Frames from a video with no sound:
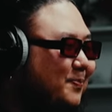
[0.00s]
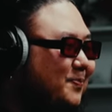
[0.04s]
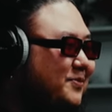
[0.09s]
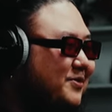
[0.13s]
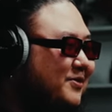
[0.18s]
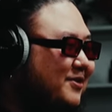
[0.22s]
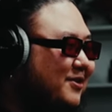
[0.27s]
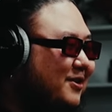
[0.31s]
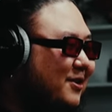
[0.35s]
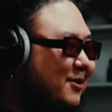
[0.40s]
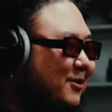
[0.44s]

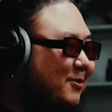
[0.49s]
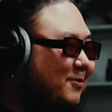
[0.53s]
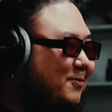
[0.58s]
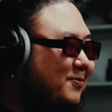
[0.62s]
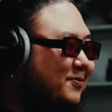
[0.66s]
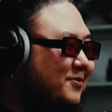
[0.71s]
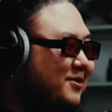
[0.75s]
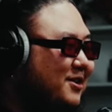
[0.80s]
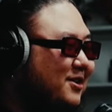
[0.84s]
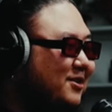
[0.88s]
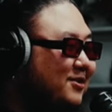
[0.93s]
So,
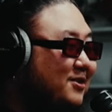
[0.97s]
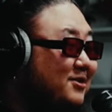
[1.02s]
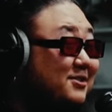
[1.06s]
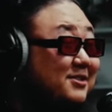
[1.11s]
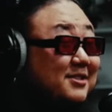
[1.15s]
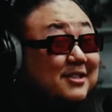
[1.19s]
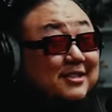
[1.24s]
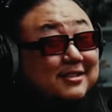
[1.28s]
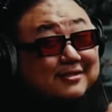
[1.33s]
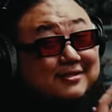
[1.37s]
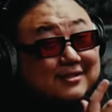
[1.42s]
you know, there's
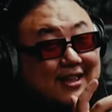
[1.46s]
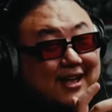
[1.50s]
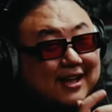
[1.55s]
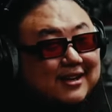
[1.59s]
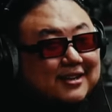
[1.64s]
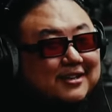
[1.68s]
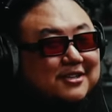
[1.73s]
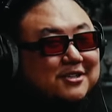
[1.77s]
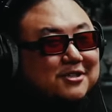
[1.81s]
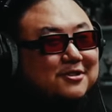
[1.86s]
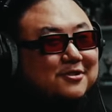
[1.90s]
that
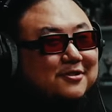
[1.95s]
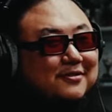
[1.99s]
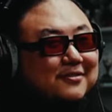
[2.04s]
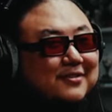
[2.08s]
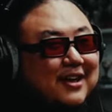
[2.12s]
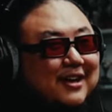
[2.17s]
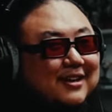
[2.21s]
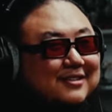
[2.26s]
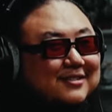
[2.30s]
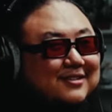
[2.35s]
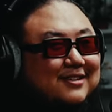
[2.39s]
additional
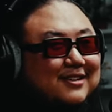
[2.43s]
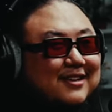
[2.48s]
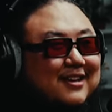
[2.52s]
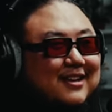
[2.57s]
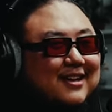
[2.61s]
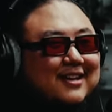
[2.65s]
factor.